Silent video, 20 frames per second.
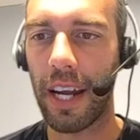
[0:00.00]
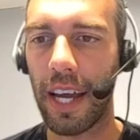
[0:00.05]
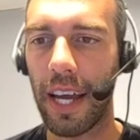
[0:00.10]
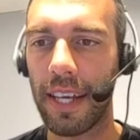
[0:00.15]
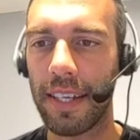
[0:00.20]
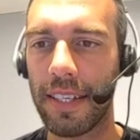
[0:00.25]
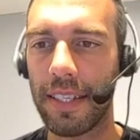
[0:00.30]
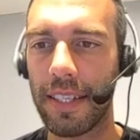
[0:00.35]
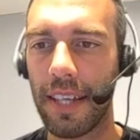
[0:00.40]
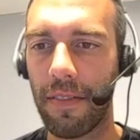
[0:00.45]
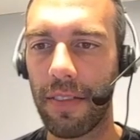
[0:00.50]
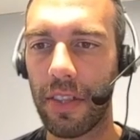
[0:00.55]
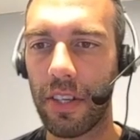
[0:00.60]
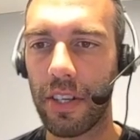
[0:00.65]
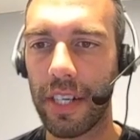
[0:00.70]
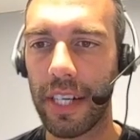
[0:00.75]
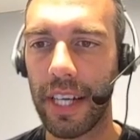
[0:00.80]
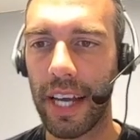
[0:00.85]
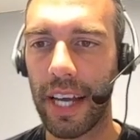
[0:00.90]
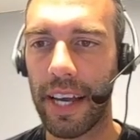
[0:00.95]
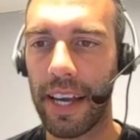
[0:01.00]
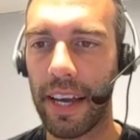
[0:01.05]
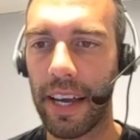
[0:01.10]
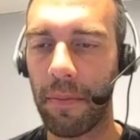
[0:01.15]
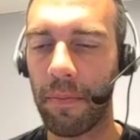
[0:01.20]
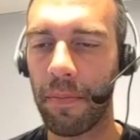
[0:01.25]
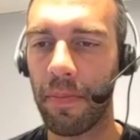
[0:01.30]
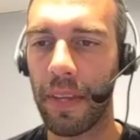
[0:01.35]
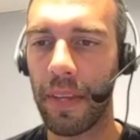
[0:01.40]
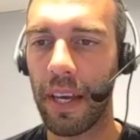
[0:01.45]
to Friday, 7:30
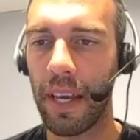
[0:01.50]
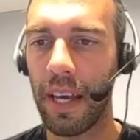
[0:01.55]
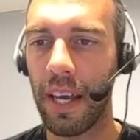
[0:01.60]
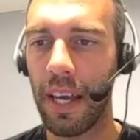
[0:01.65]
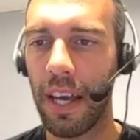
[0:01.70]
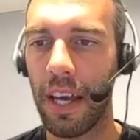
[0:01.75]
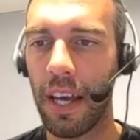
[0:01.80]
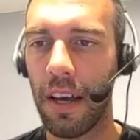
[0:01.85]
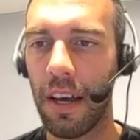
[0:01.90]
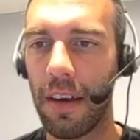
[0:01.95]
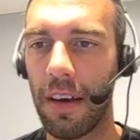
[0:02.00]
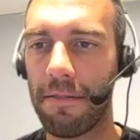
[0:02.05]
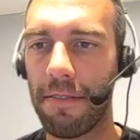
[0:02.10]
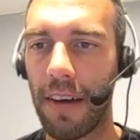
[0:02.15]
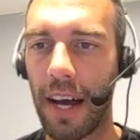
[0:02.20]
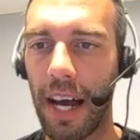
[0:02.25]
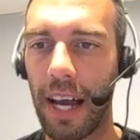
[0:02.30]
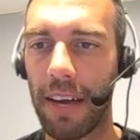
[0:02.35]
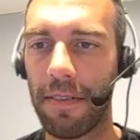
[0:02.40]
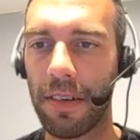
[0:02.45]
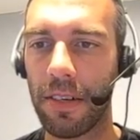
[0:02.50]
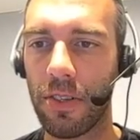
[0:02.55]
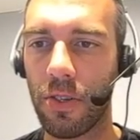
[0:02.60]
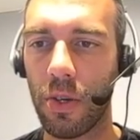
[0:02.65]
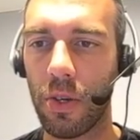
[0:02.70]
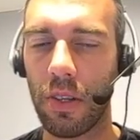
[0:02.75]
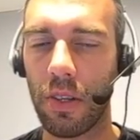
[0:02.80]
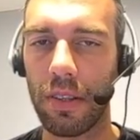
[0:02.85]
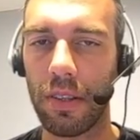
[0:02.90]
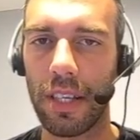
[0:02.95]
a.m., 5
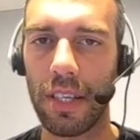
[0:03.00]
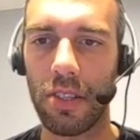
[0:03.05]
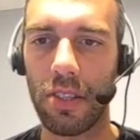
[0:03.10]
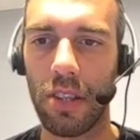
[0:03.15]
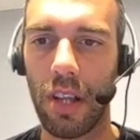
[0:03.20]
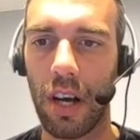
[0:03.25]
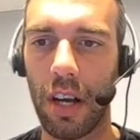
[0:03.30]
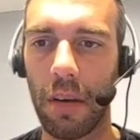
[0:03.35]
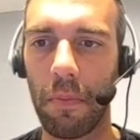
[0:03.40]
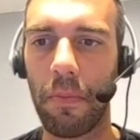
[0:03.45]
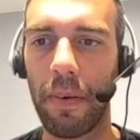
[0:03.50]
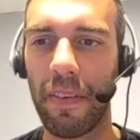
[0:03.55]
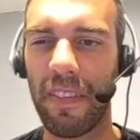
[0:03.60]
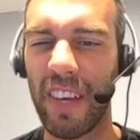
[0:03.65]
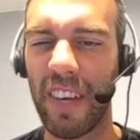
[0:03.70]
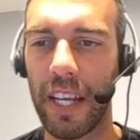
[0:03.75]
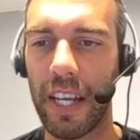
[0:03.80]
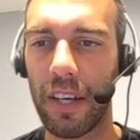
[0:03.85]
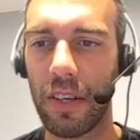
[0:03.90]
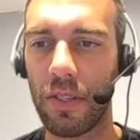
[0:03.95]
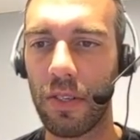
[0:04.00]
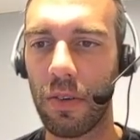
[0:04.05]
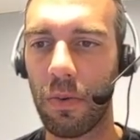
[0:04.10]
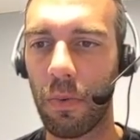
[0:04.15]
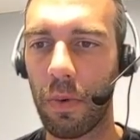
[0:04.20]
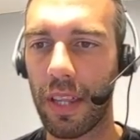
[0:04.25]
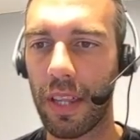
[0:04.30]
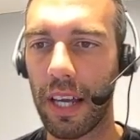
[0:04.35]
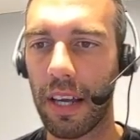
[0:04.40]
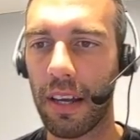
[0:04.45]
sort of these long
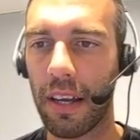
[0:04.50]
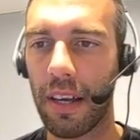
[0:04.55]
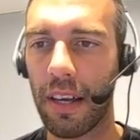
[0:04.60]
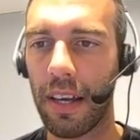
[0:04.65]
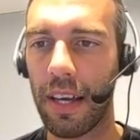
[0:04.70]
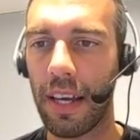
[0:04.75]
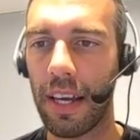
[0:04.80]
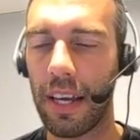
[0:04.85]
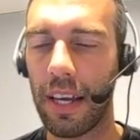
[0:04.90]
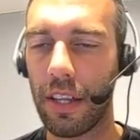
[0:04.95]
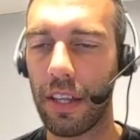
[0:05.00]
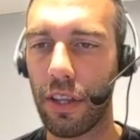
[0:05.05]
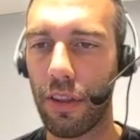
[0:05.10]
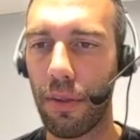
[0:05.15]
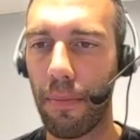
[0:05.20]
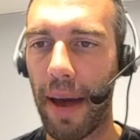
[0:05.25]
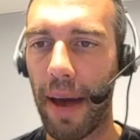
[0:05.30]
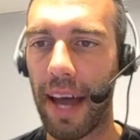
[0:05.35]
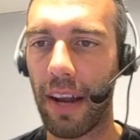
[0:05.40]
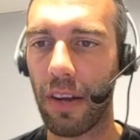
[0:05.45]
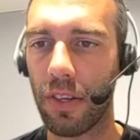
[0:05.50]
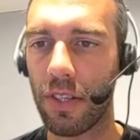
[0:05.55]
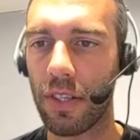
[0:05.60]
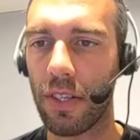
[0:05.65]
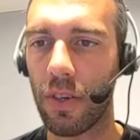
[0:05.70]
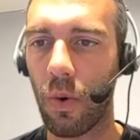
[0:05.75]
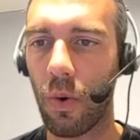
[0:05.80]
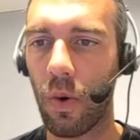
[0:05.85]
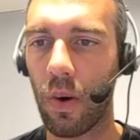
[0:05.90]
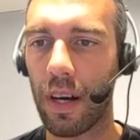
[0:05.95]
videos with like either the
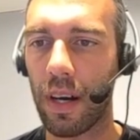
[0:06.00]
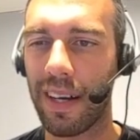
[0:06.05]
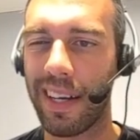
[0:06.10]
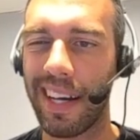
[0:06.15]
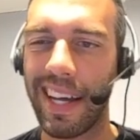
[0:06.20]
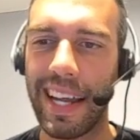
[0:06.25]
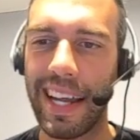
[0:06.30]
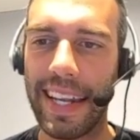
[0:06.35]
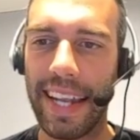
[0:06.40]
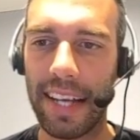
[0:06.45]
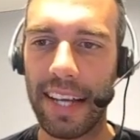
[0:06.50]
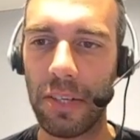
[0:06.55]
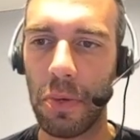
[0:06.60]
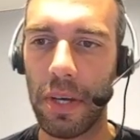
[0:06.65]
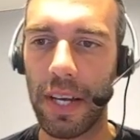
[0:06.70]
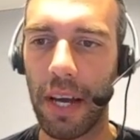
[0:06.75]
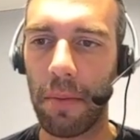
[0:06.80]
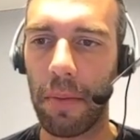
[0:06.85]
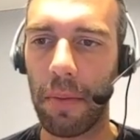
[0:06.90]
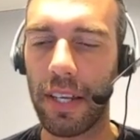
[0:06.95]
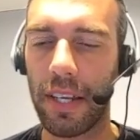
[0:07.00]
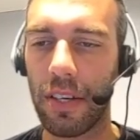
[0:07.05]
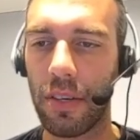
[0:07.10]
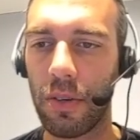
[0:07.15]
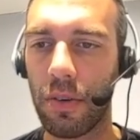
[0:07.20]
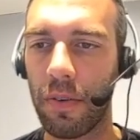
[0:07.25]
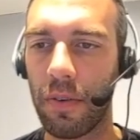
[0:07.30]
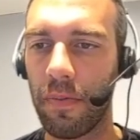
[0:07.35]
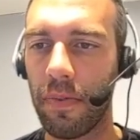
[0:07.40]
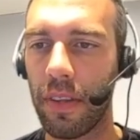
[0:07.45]
battles, or next week I may
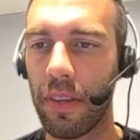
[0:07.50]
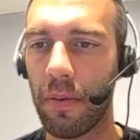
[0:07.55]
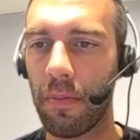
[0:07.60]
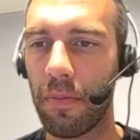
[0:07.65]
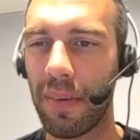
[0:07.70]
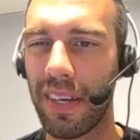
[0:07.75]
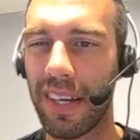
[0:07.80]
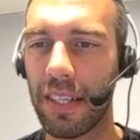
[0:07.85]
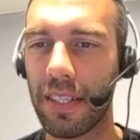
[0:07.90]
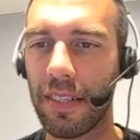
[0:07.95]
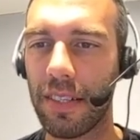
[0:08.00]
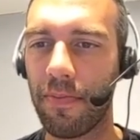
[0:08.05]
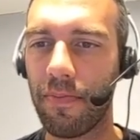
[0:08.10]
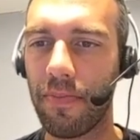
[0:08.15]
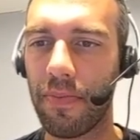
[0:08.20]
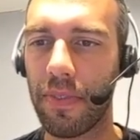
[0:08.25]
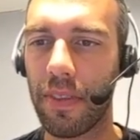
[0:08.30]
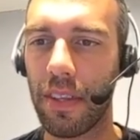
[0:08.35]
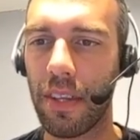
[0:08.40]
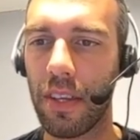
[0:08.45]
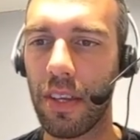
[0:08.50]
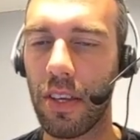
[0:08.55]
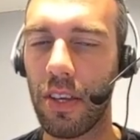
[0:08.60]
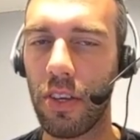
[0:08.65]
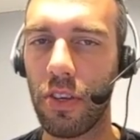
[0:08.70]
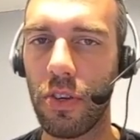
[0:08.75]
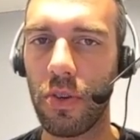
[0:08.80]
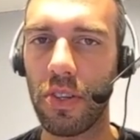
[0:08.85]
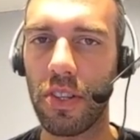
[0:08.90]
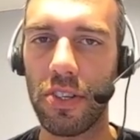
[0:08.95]
do, because
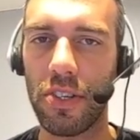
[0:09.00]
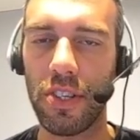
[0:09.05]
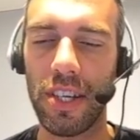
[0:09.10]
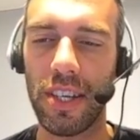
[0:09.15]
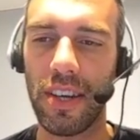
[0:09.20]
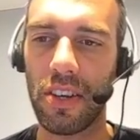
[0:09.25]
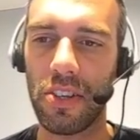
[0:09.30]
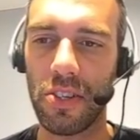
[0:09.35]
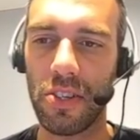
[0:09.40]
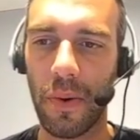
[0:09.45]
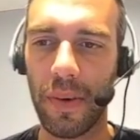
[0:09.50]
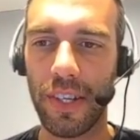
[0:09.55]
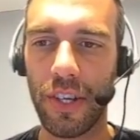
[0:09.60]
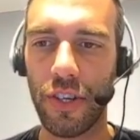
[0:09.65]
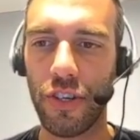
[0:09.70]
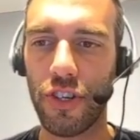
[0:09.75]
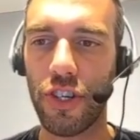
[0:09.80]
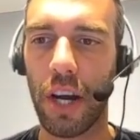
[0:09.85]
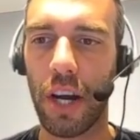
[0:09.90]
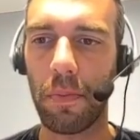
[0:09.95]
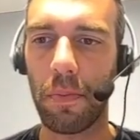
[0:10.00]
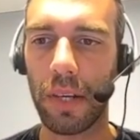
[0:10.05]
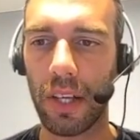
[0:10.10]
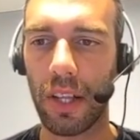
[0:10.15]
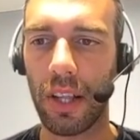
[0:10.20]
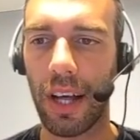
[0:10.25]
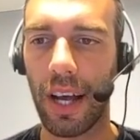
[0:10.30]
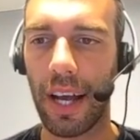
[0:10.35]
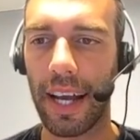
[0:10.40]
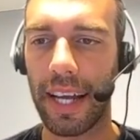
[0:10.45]
there's always a sharp
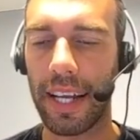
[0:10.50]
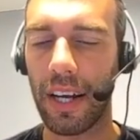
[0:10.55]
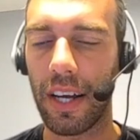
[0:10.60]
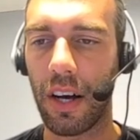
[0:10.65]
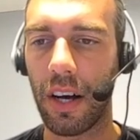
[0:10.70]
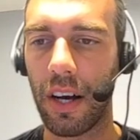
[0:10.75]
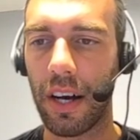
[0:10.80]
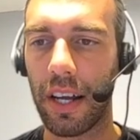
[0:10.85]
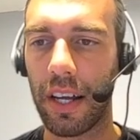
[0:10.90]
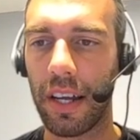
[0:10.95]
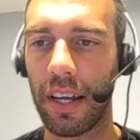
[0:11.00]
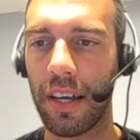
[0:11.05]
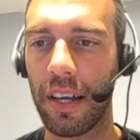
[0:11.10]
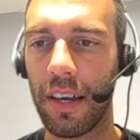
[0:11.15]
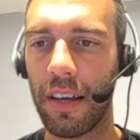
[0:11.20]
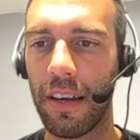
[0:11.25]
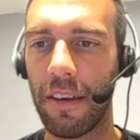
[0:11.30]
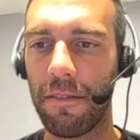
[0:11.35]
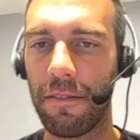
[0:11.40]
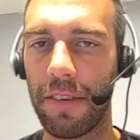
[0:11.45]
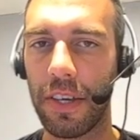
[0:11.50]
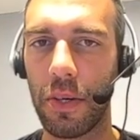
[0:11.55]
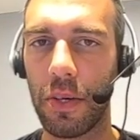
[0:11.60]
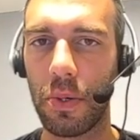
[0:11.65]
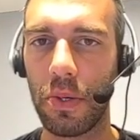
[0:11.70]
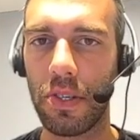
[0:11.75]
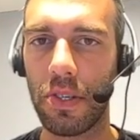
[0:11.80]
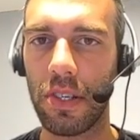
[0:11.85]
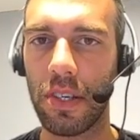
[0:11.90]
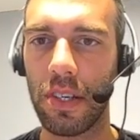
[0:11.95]
decline on
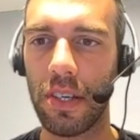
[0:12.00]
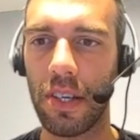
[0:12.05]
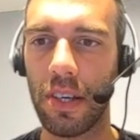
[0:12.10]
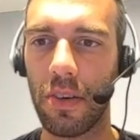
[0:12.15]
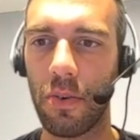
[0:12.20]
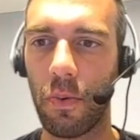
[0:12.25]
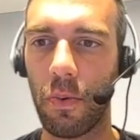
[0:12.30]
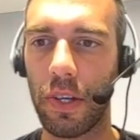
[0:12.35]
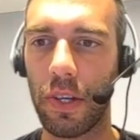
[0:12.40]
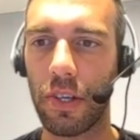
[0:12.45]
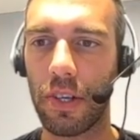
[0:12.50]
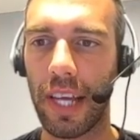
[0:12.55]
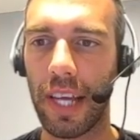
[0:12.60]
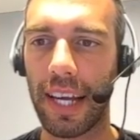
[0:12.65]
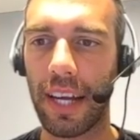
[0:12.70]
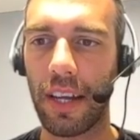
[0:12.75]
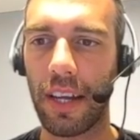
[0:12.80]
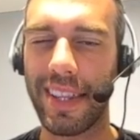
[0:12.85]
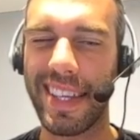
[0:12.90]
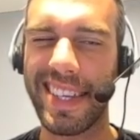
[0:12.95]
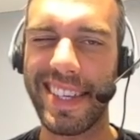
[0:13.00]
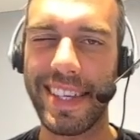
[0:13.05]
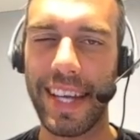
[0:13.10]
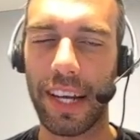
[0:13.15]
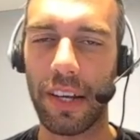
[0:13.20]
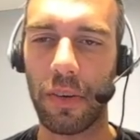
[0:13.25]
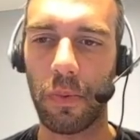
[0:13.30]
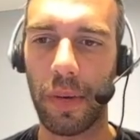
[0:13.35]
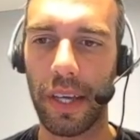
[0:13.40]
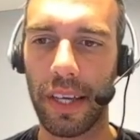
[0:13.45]
views when you're like in the
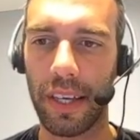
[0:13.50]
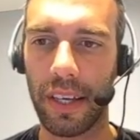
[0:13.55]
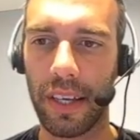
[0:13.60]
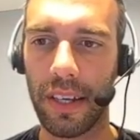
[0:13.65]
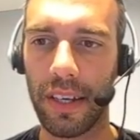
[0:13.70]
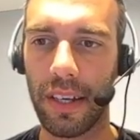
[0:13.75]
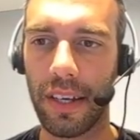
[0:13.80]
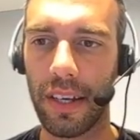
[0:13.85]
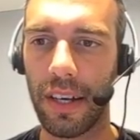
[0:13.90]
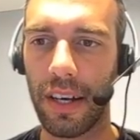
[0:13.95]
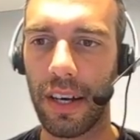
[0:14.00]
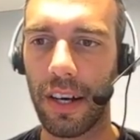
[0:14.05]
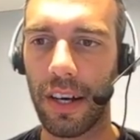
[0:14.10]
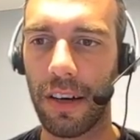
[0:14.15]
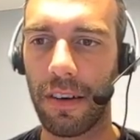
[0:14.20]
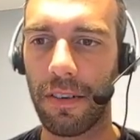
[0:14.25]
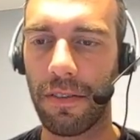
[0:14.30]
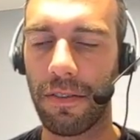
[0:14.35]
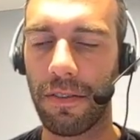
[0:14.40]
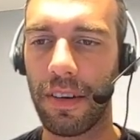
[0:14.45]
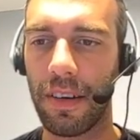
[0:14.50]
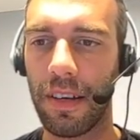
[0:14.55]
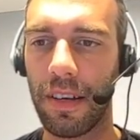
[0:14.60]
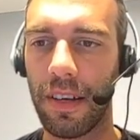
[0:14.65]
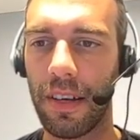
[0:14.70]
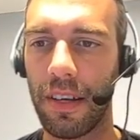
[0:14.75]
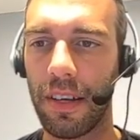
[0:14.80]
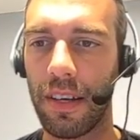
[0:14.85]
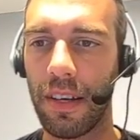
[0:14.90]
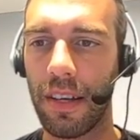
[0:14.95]
second week of